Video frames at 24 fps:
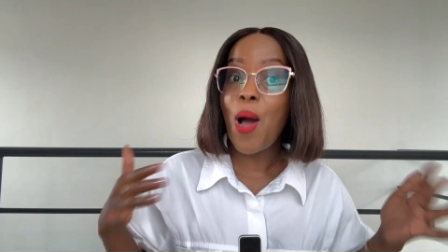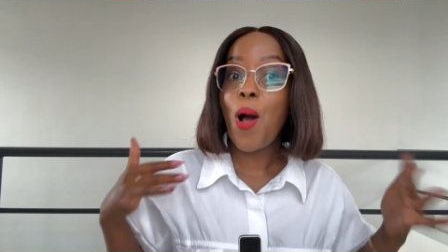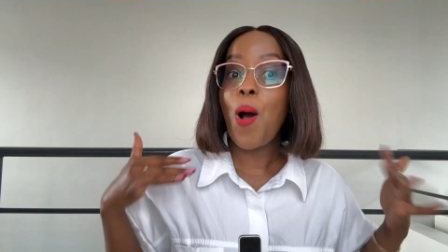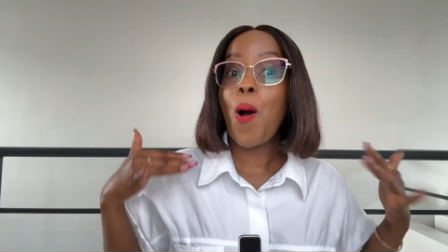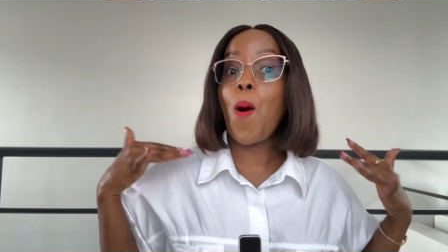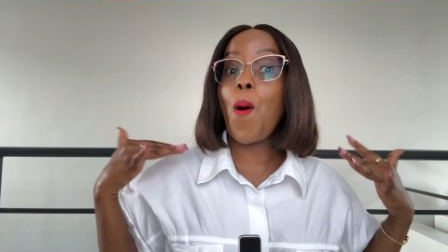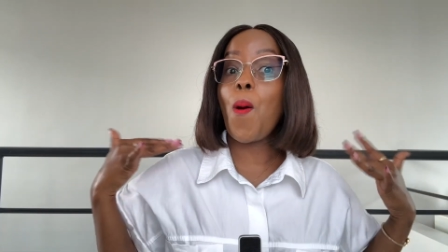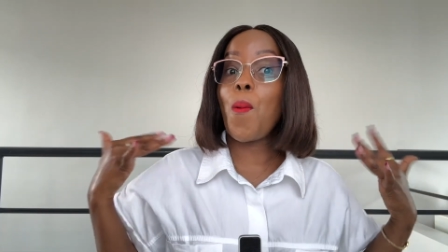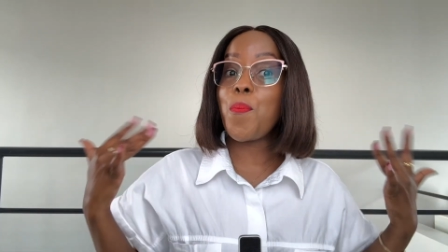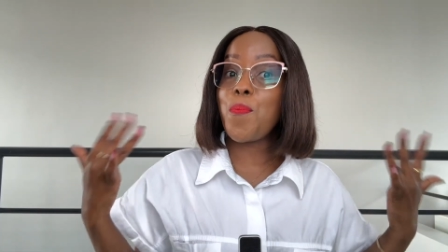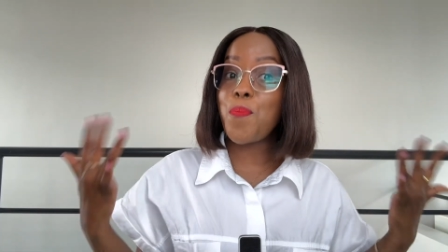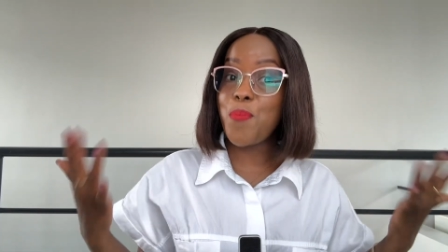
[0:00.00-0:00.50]

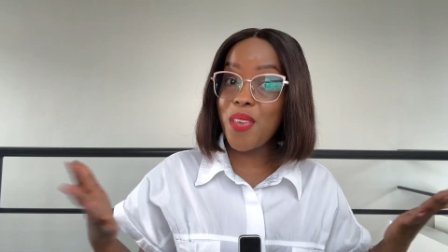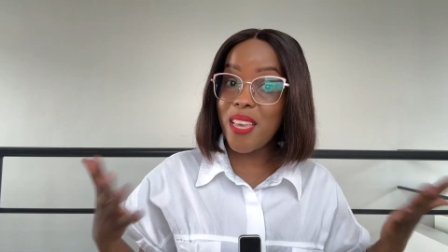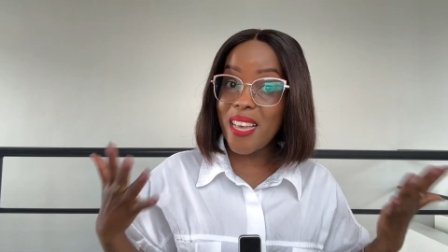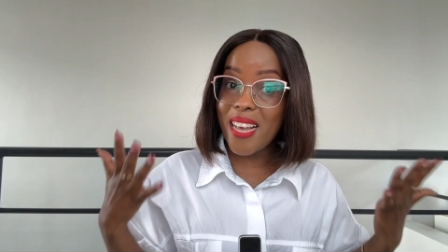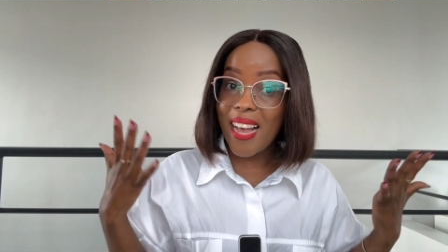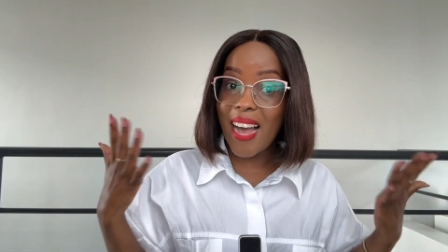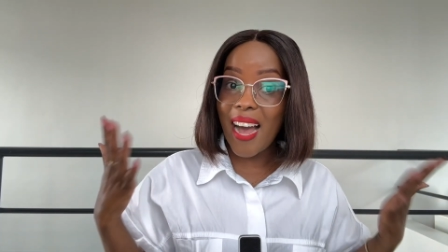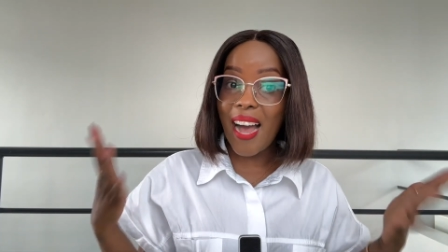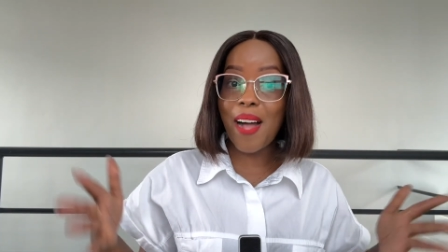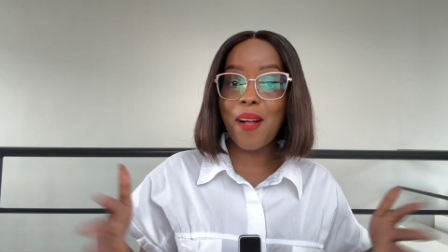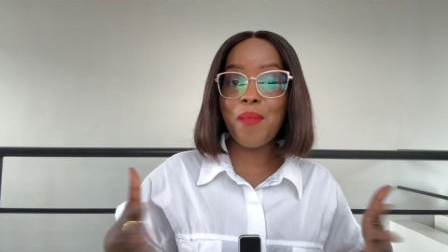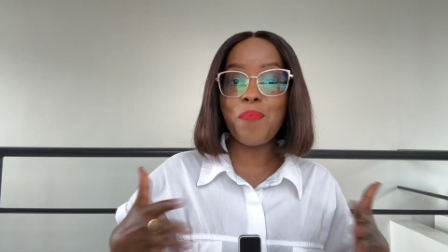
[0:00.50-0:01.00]
or
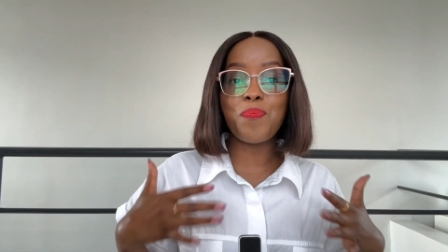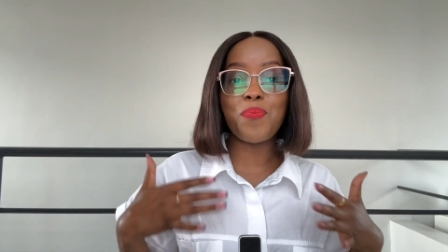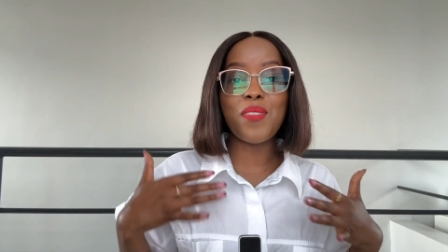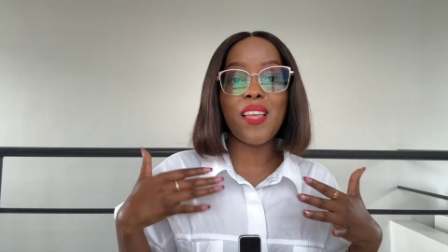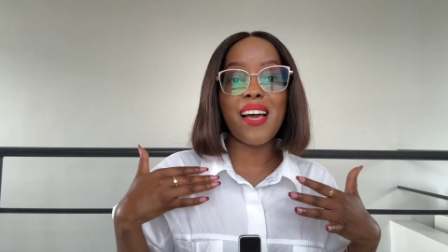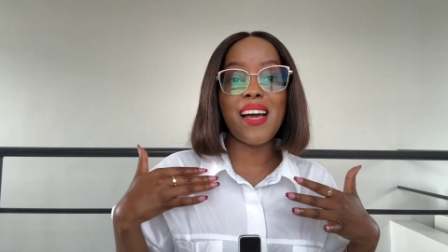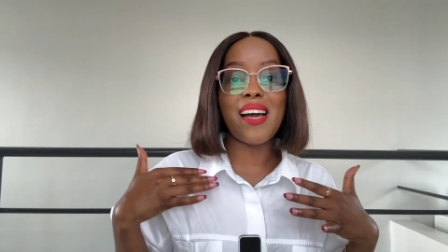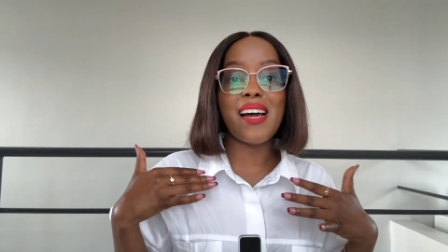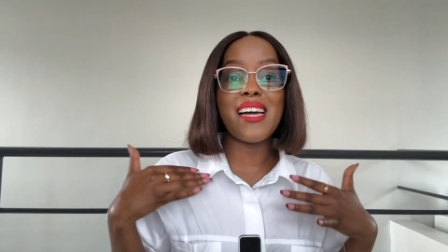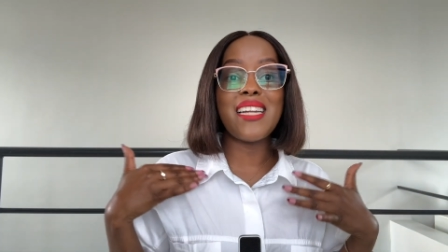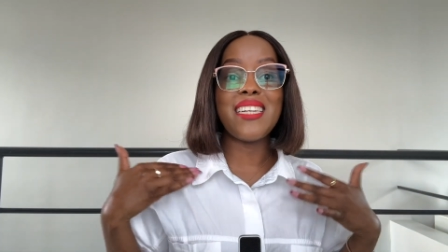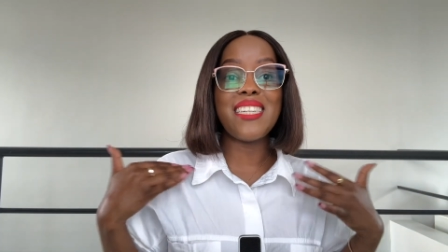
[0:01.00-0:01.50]
bigger
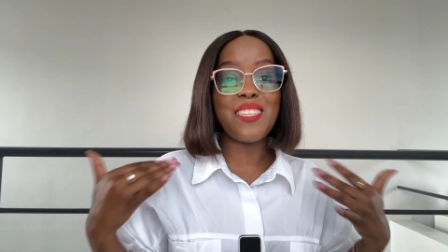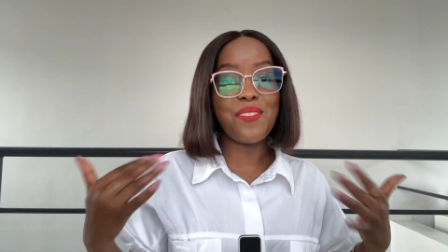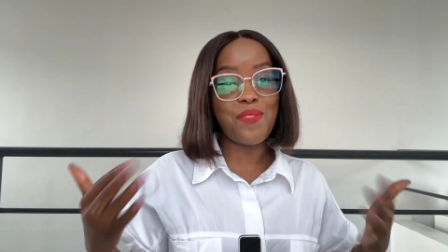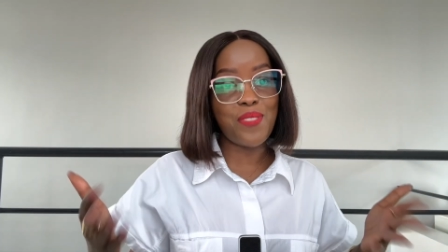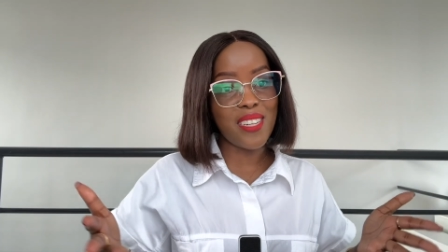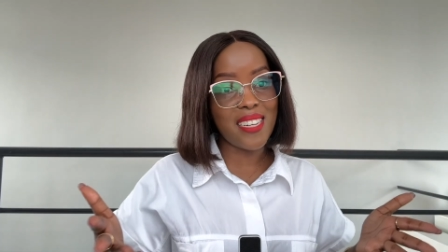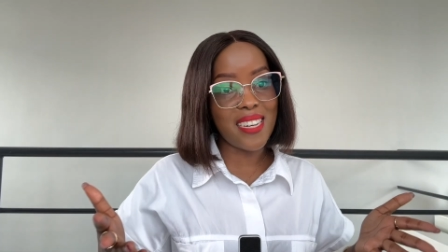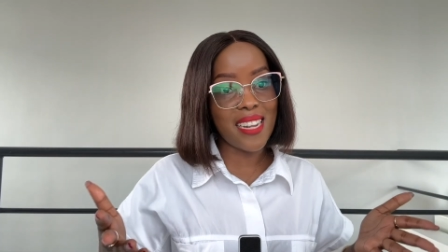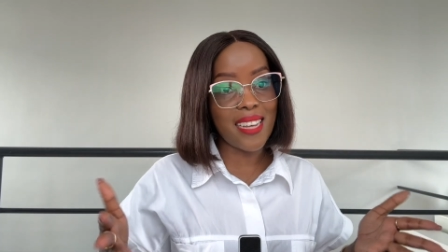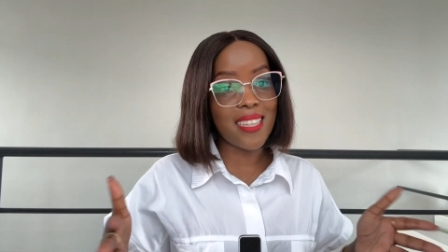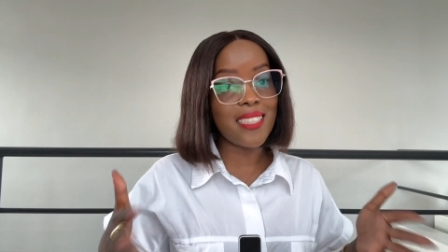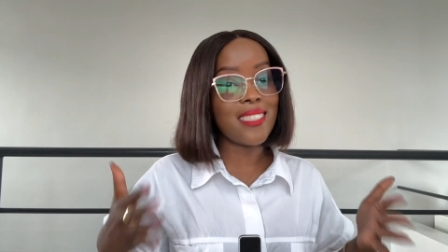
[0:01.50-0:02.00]

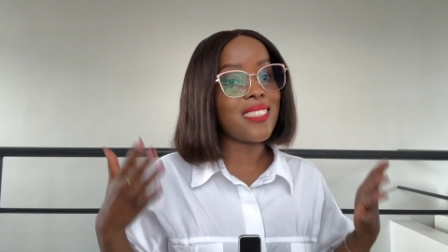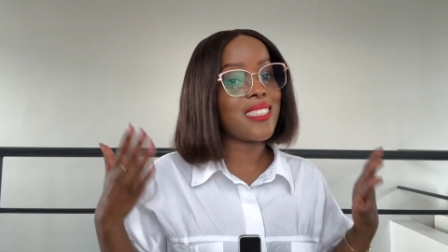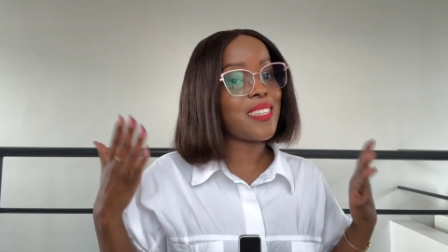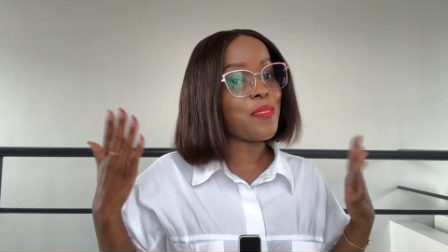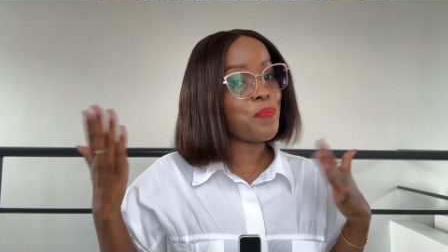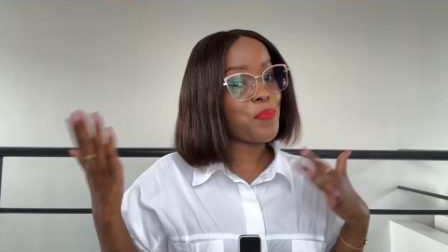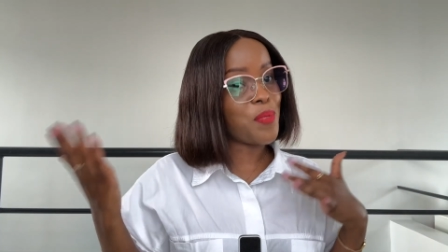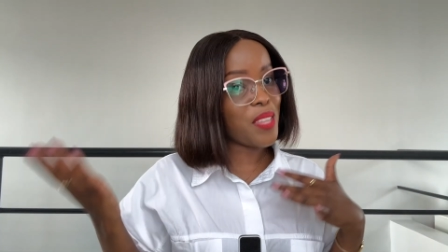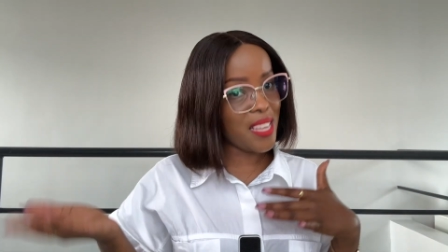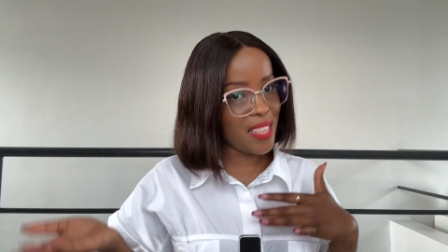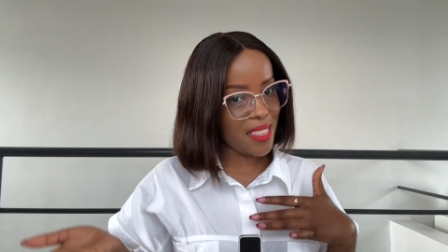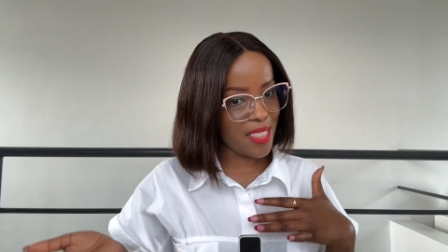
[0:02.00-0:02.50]
dividends
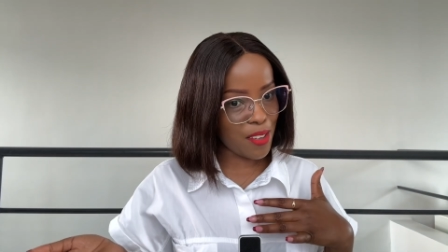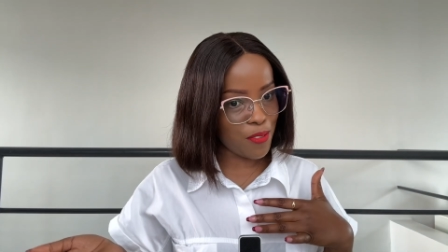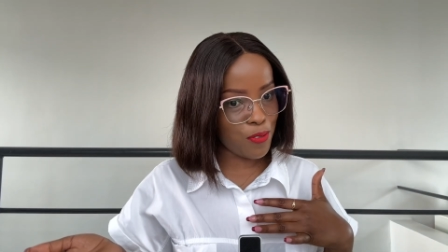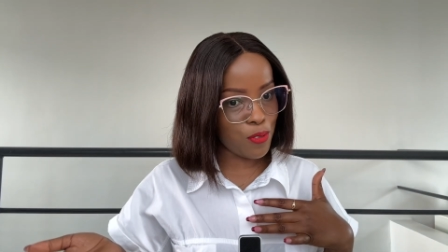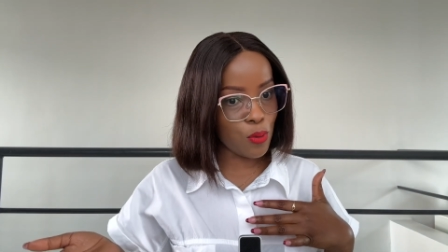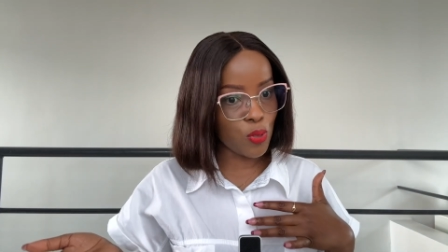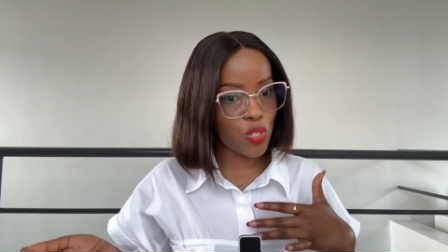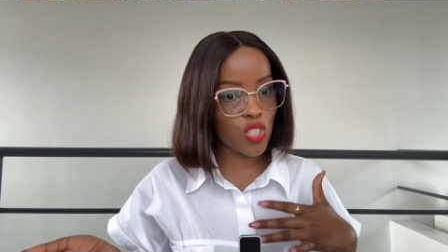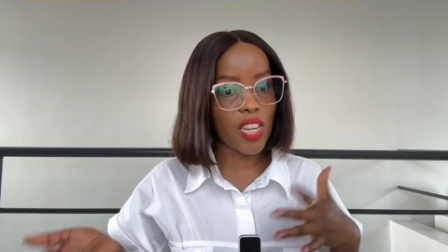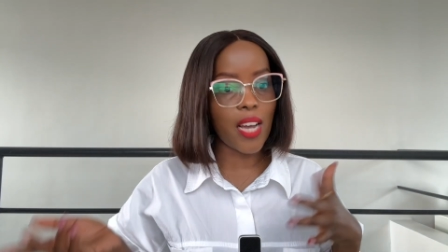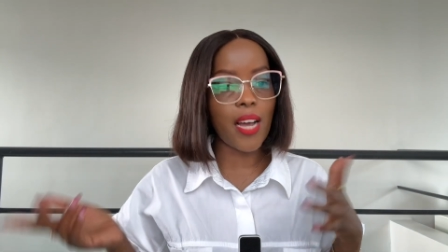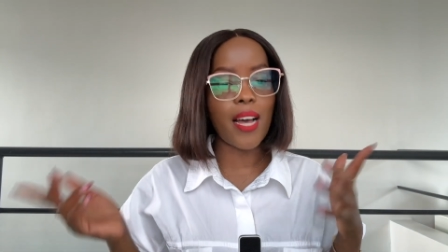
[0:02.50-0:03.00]
in the
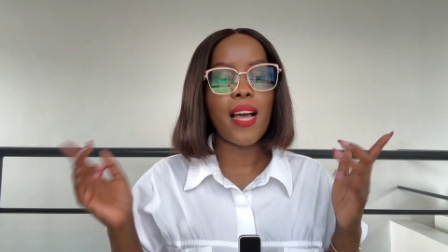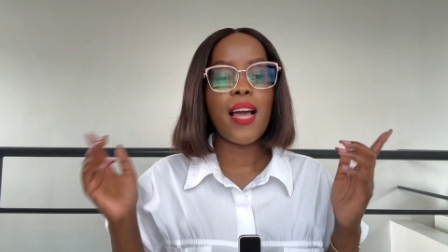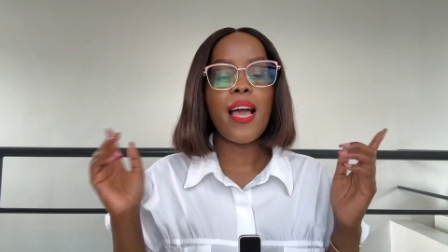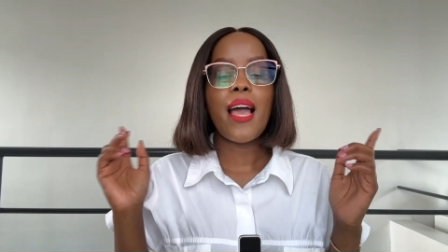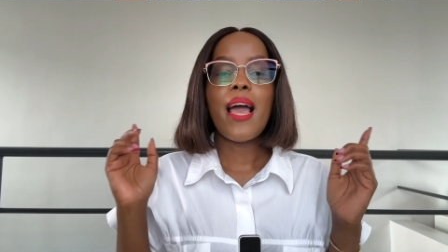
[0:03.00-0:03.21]
future.